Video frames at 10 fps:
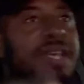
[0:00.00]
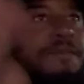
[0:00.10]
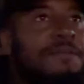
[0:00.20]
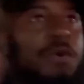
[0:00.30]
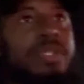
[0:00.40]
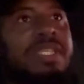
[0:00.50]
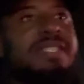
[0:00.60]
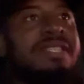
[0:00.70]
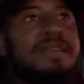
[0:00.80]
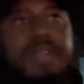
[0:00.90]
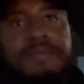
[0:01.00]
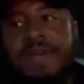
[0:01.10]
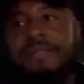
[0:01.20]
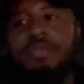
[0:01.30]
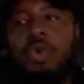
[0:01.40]
or
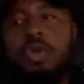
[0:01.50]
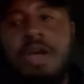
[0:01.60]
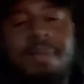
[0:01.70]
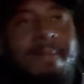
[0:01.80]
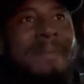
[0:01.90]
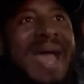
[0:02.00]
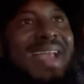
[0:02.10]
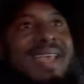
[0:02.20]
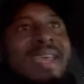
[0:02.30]
1475 toll coming back,